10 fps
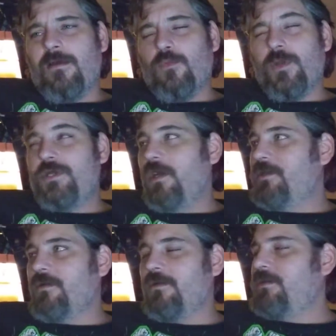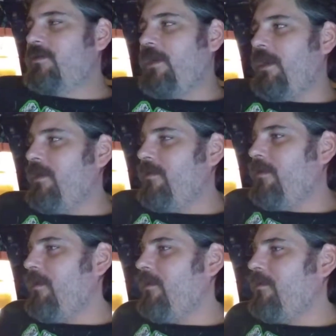Witch Hunters, and
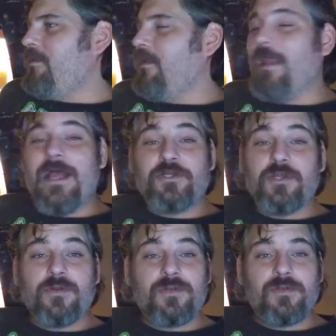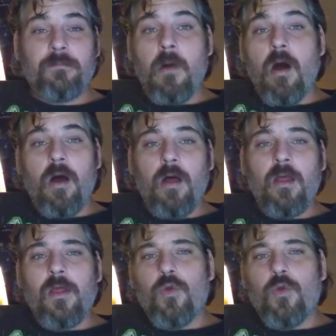uh, the last year's Mall,